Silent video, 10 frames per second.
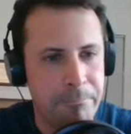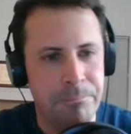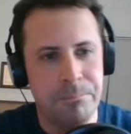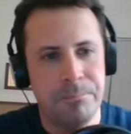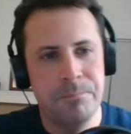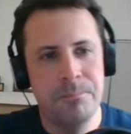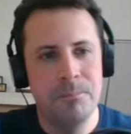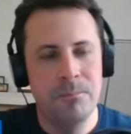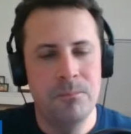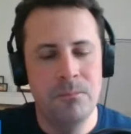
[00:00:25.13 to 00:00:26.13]

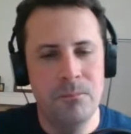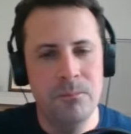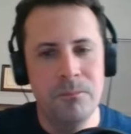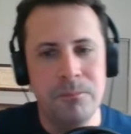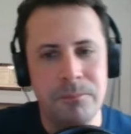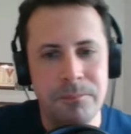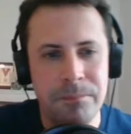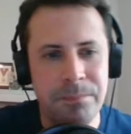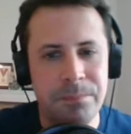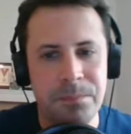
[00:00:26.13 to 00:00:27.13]

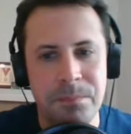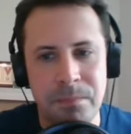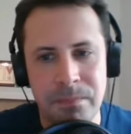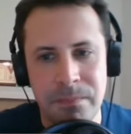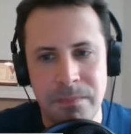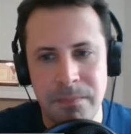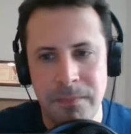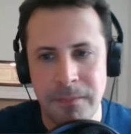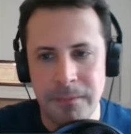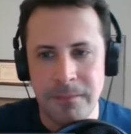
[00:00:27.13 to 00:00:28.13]

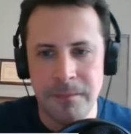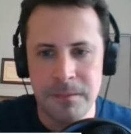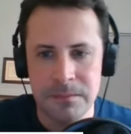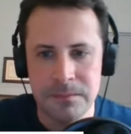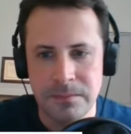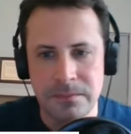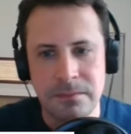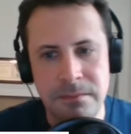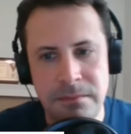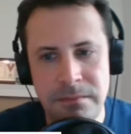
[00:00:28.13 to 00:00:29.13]

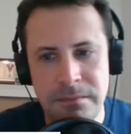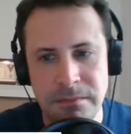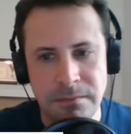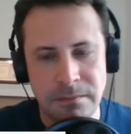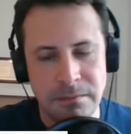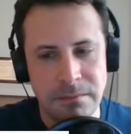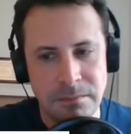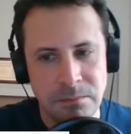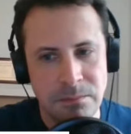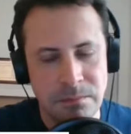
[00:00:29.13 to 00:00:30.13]

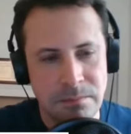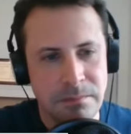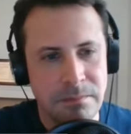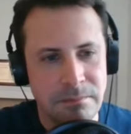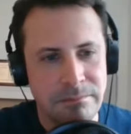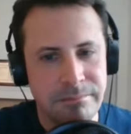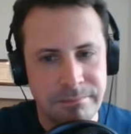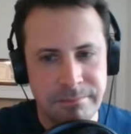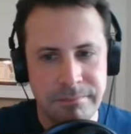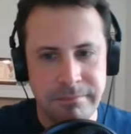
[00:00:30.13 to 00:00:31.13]

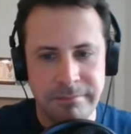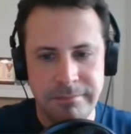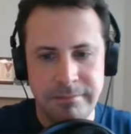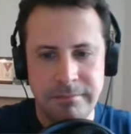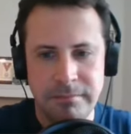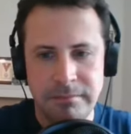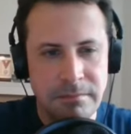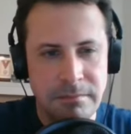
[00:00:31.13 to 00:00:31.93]
(not speaking)